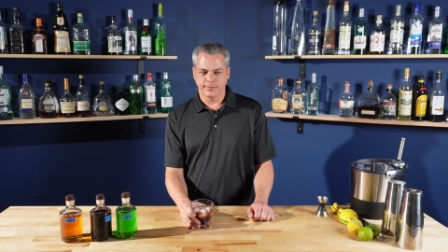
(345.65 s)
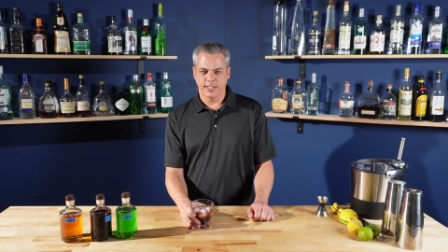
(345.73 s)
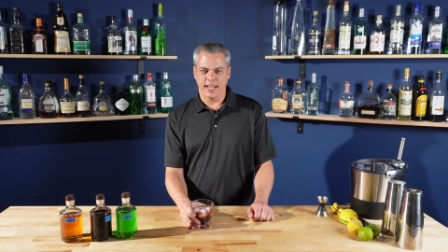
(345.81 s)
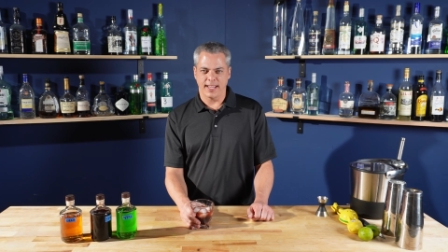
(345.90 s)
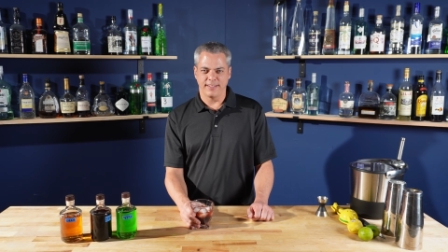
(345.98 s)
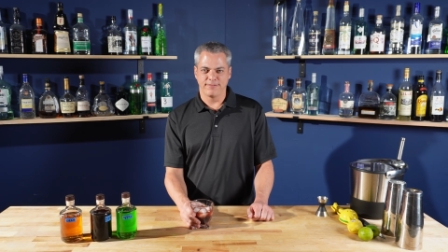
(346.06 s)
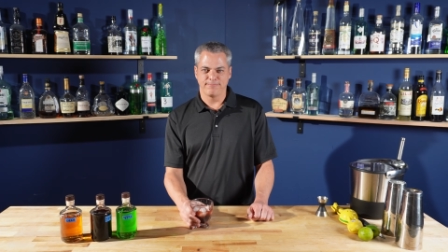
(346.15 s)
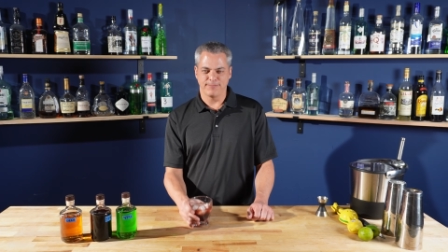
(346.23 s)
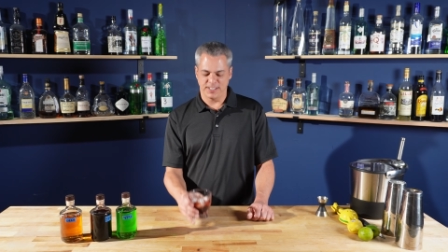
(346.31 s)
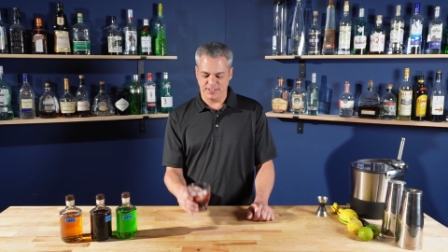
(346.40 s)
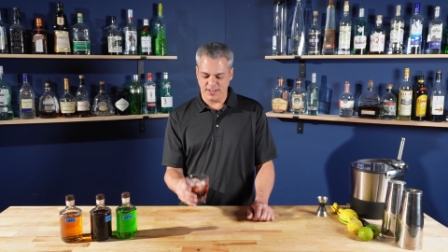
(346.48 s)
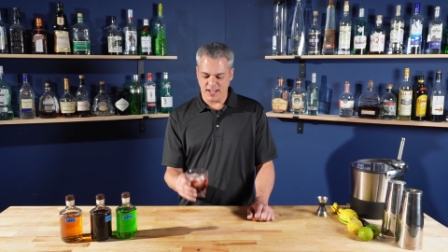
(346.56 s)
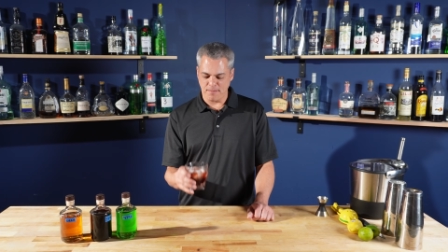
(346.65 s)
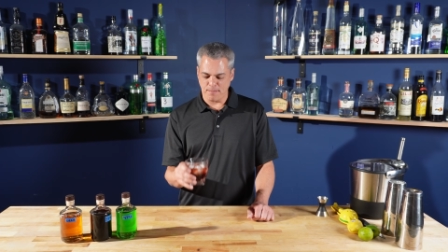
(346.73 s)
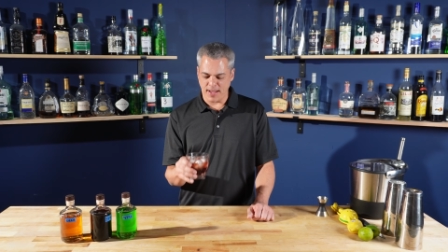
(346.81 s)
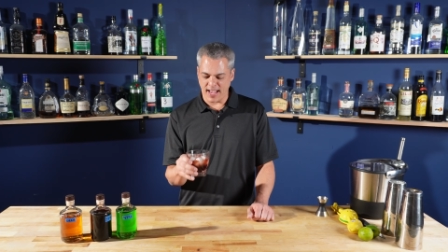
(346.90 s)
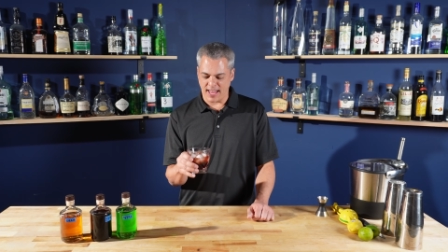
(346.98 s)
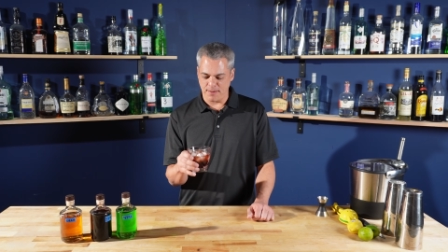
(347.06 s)
Okay, it's not
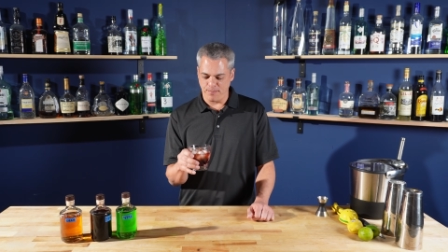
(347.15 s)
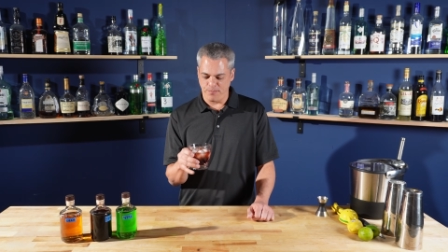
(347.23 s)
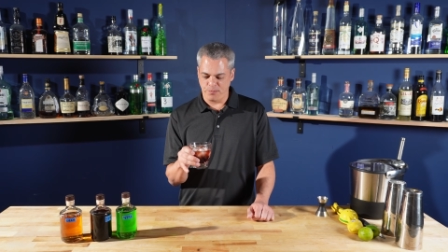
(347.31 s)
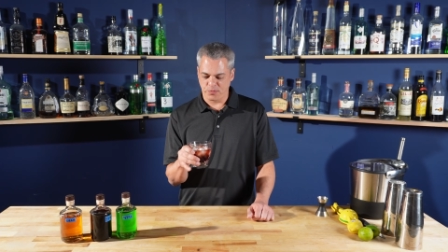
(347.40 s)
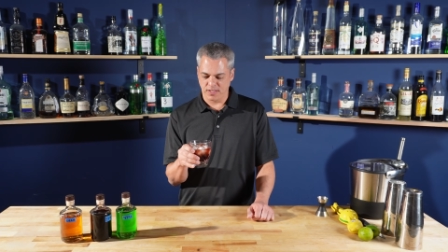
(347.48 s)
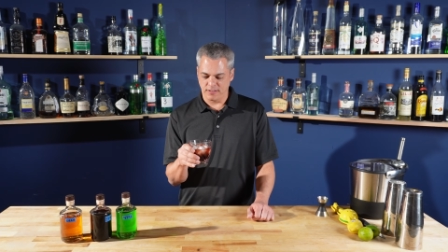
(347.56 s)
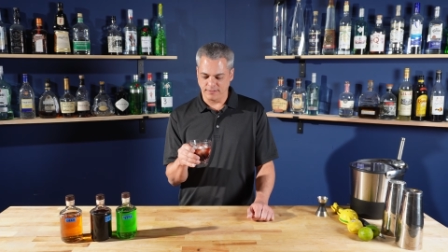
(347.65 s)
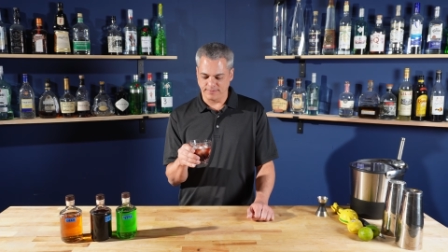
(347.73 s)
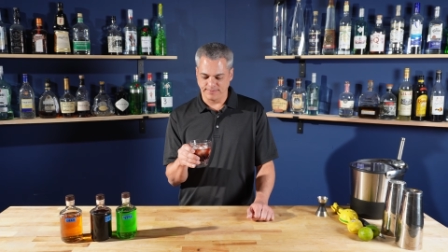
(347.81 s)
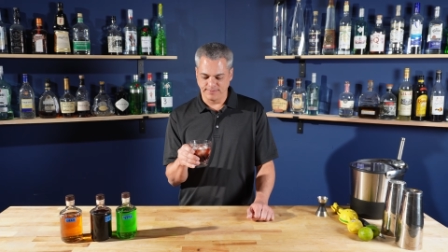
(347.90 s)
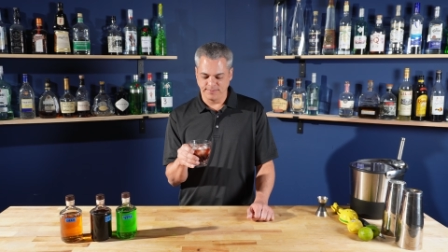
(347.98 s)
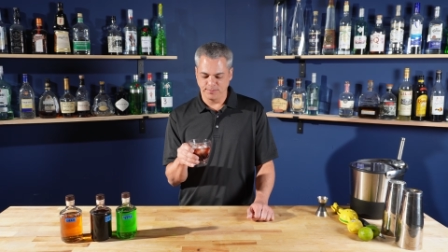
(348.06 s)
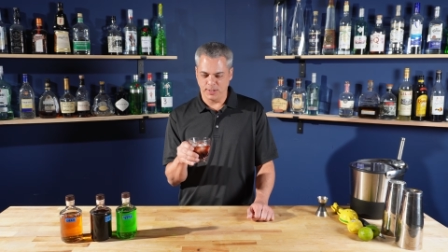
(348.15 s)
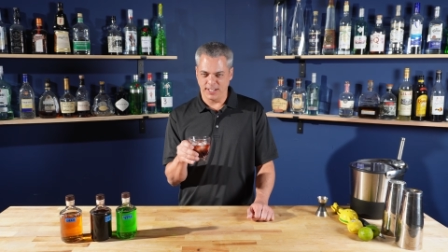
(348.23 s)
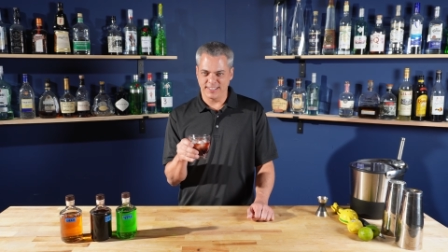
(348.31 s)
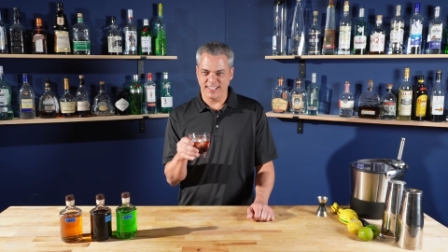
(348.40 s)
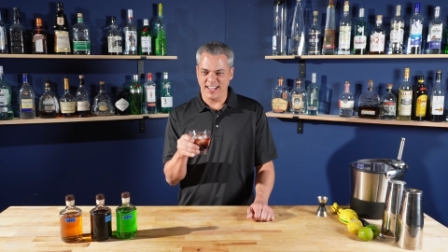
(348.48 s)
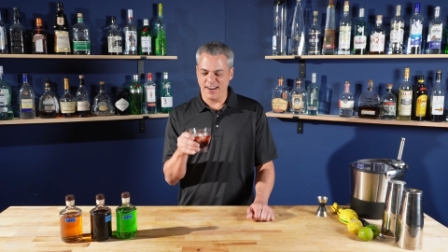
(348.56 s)
bad, but
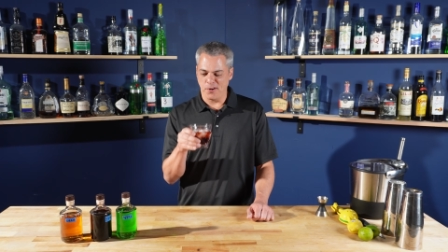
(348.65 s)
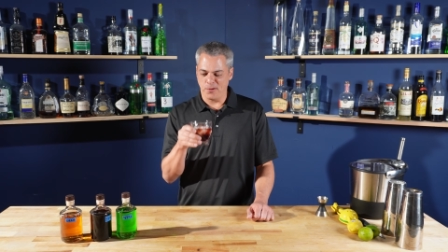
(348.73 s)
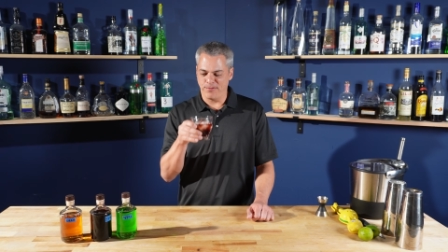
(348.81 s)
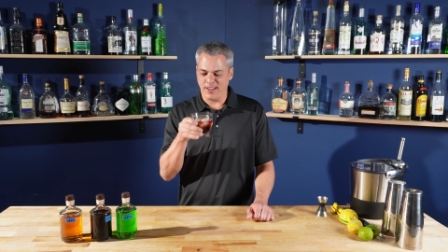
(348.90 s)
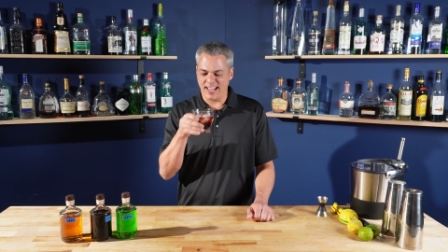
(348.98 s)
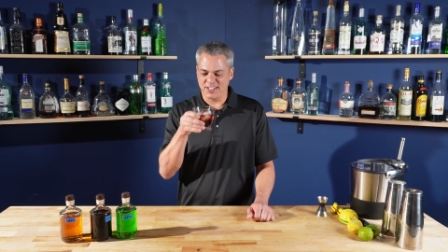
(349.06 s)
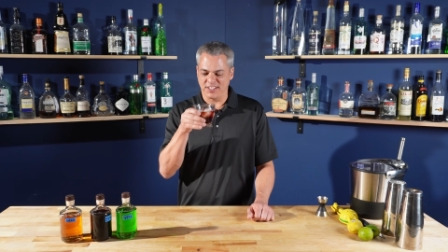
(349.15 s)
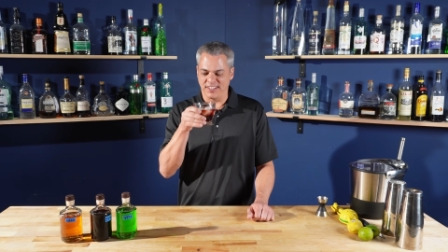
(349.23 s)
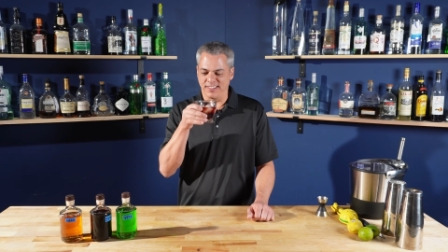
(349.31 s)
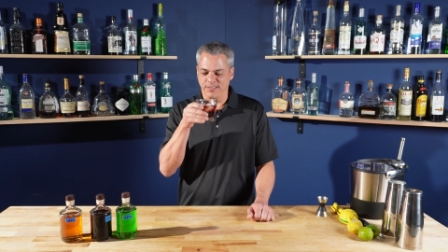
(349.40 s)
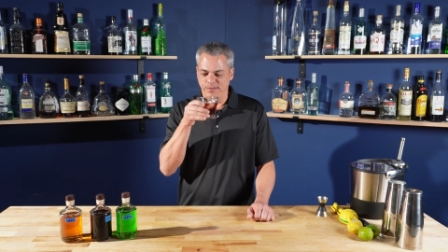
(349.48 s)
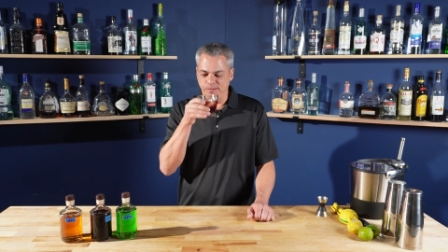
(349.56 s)
it's not an old-fashioned.